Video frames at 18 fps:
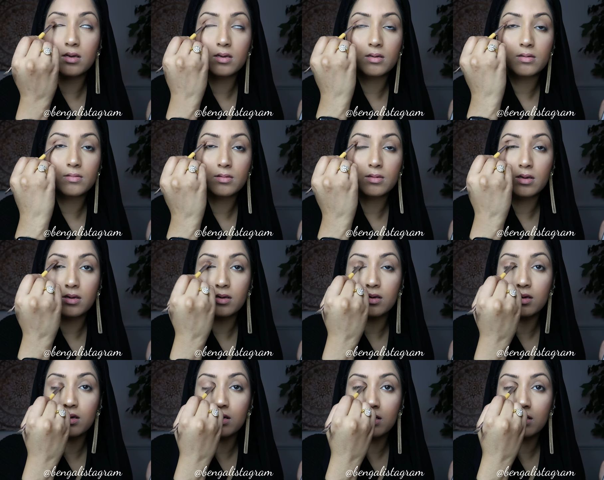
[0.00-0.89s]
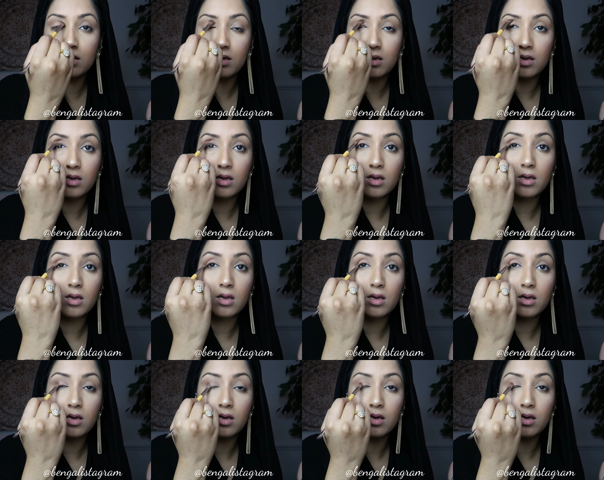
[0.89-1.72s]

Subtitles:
[no speech]